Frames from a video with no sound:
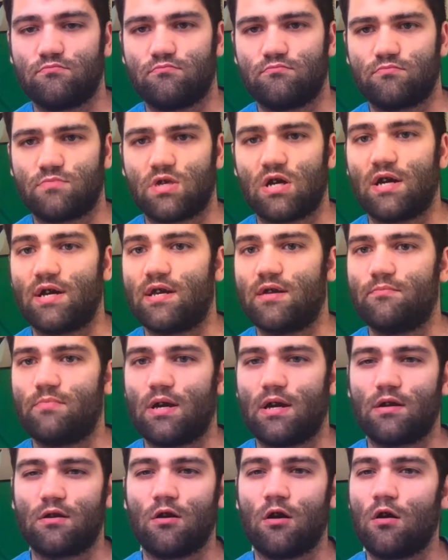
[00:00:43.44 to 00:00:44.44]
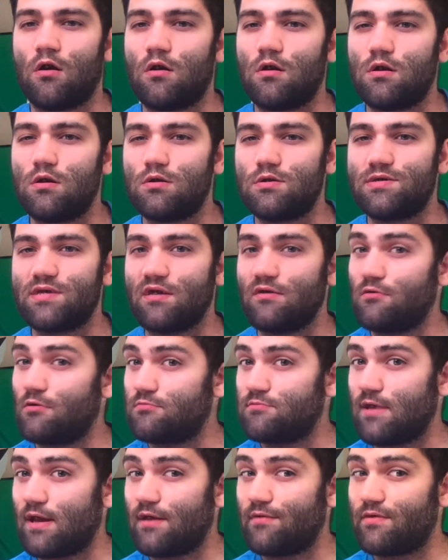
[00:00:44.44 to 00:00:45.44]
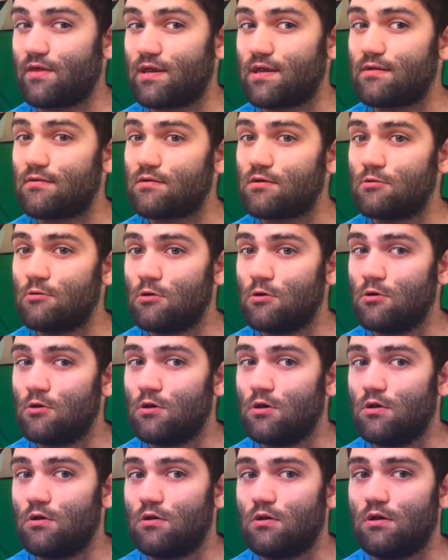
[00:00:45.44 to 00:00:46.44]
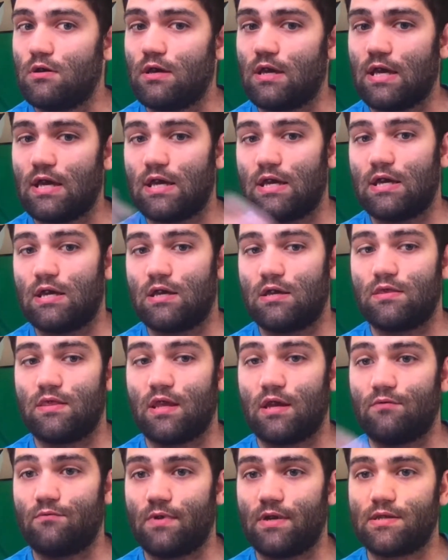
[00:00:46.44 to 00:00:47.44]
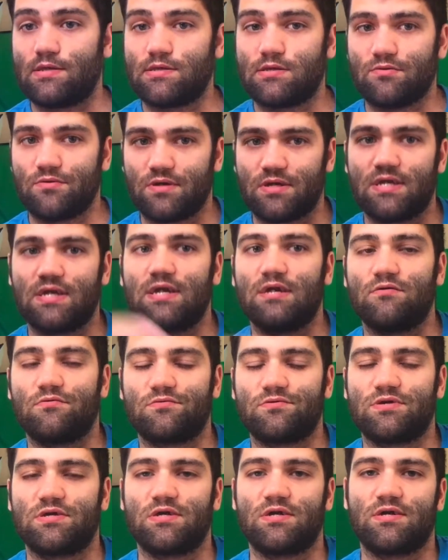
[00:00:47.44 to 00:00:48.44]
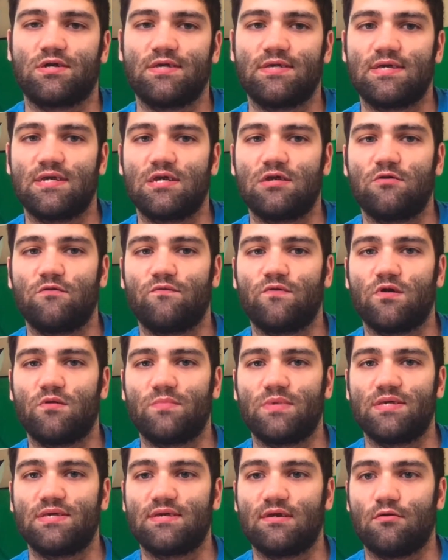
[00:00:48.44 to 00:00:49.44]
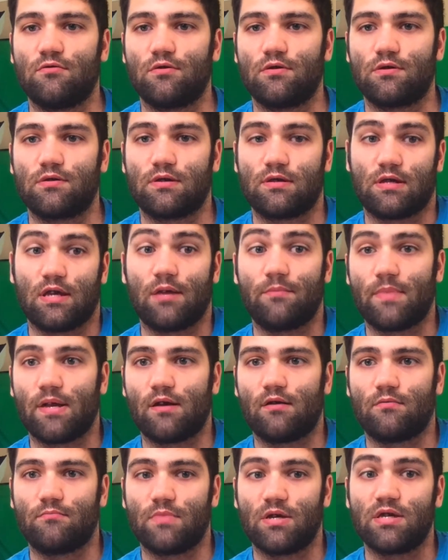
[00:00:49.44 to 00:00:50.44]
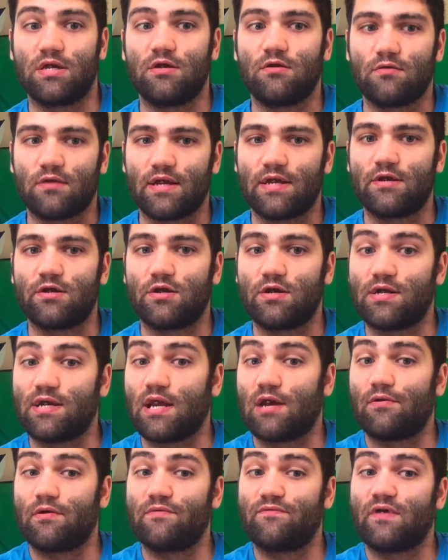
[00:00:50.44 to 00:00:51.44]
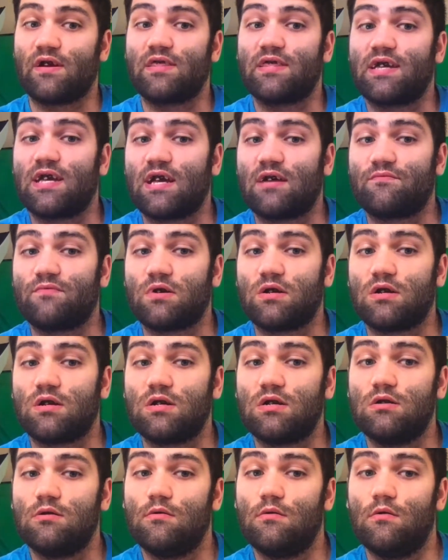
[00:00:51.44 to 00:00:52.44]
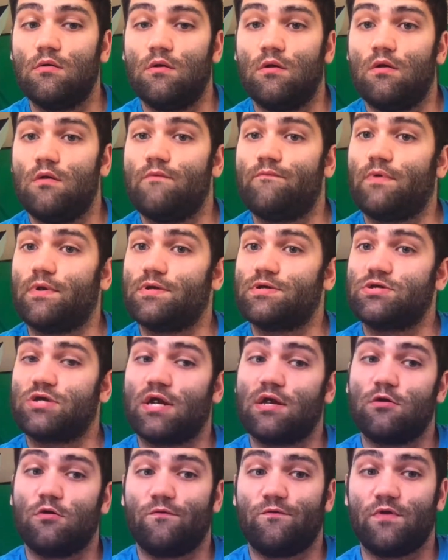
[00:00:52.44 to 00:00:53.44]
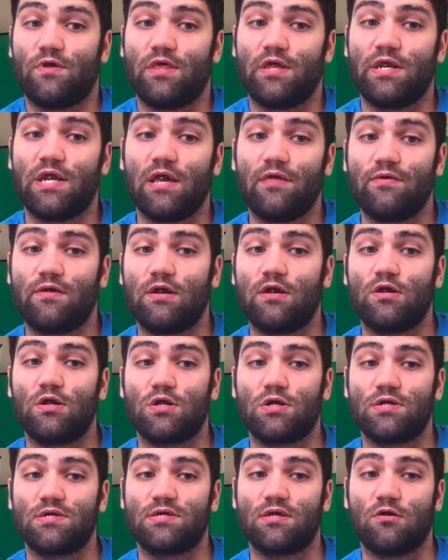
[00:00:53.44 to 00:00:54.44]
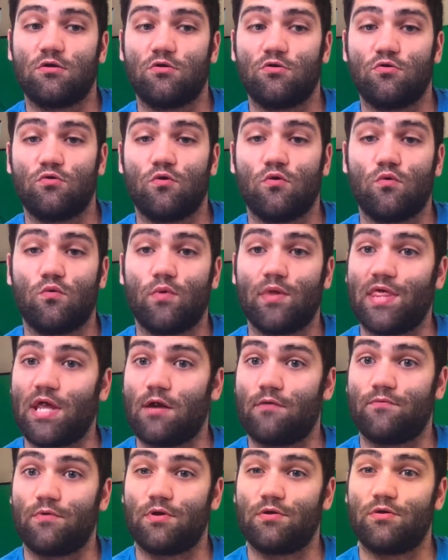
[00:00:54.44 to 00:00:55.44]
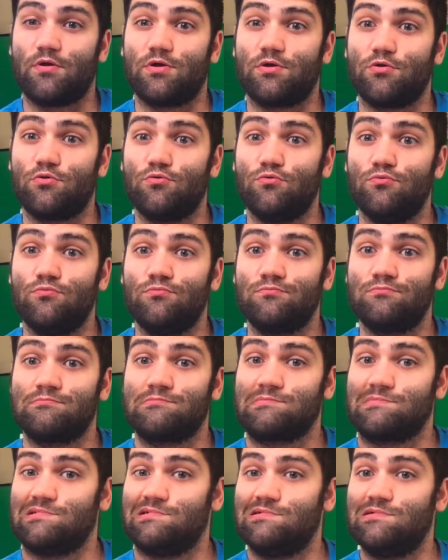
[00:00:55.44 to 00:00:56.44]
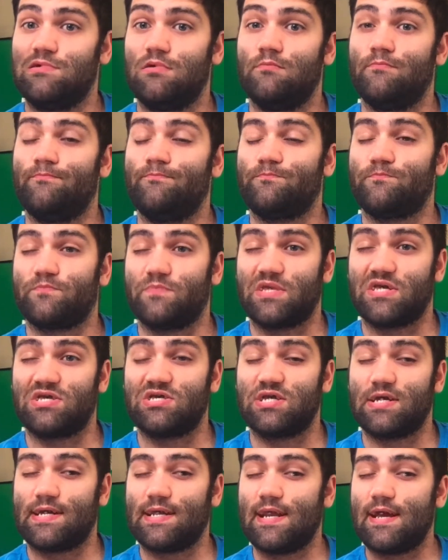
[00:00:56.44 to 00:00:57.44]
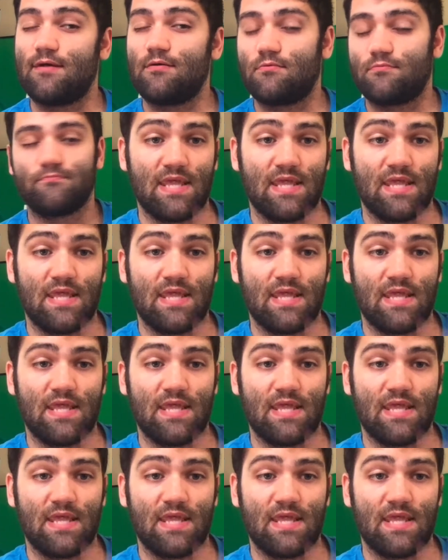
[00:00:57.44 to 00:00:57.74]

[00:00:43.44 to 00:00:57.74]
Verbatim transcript: got hit by a car or something like that, I think. And they waited to be healed to continue filming, so it came out a year later, and now we finally have our first trailer for The Death Cure. So, without further ado, let's check it out.